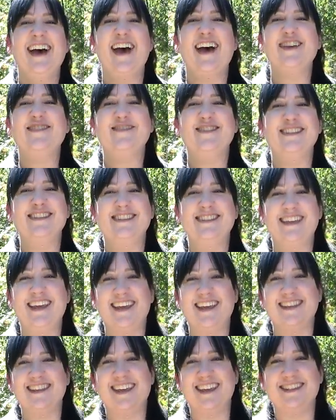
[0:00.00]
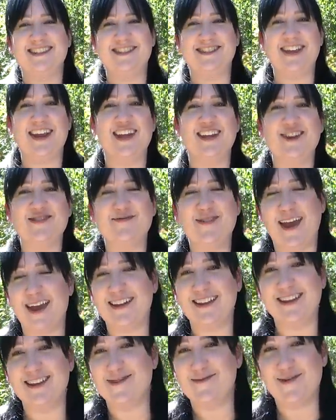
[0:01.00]
I've been saying let's shake,
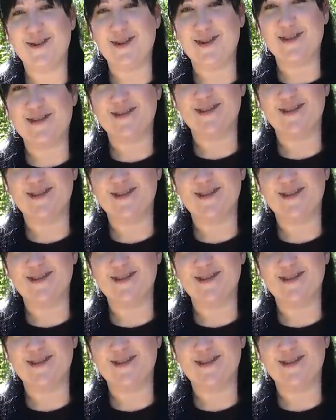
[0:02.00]
rattle and roll